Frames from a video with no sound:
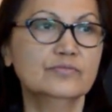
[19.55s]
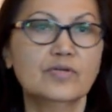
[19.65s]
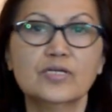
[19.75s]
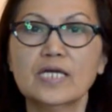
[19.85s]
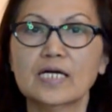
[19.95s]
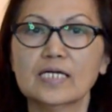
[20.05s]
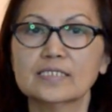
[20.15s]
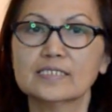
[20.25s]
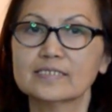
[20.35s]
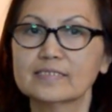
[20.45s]
very hot
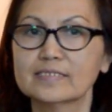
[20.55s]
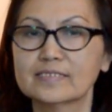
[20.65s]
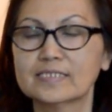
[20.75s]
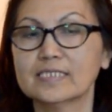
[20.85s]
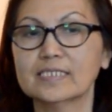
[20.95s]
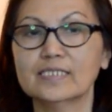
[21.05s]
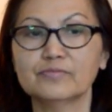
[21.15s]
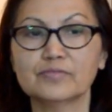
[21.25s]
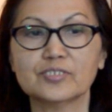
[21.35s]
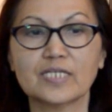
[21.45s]
city of
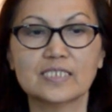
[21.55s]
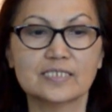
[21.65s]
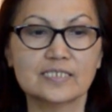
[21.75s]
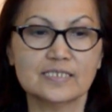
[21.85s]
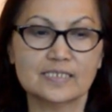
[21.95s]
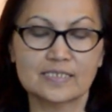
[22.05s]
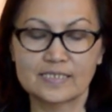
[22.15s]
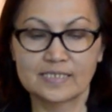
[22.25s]
Los Angeles.